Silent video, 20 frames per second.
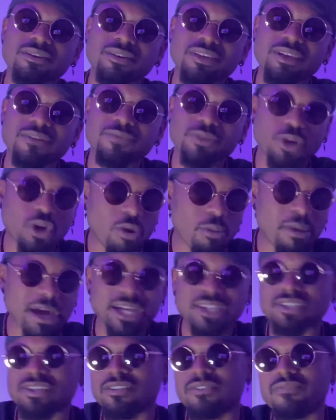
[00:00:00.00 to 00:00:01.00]
if you go
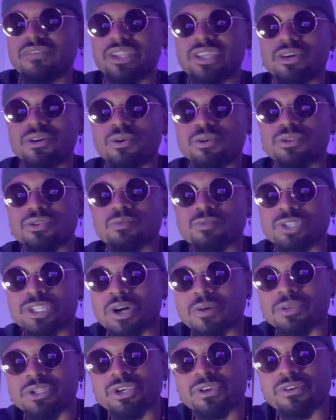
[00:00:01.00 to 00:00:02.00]
back to the videos in which I
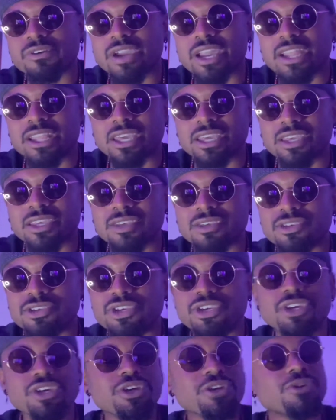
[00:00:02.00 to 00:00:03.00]
was creating
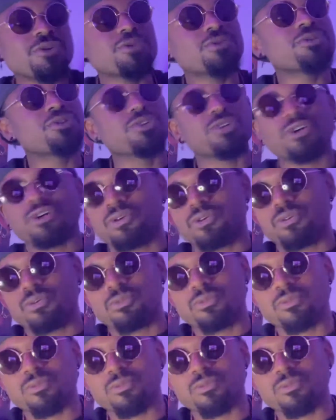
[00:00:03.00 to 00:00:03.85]
years ago,